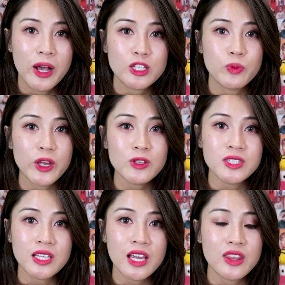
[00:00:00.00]
because what you
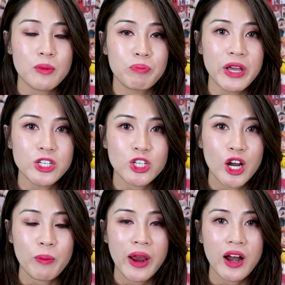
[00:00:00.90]
see in the
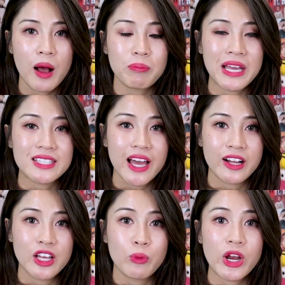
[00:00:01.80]
picture might not be
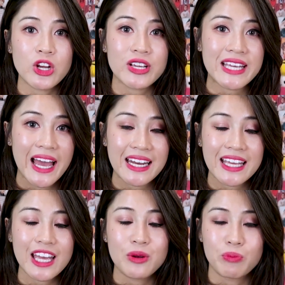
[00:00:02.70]
exactly what you're
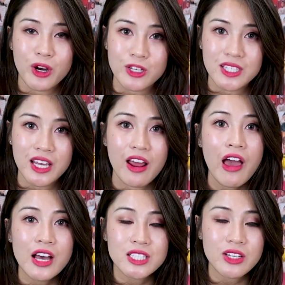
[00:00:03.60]
getting in person.
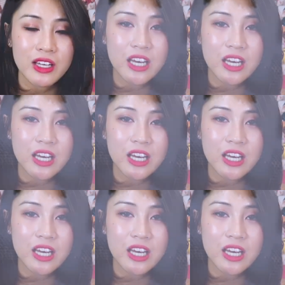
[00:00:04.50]
So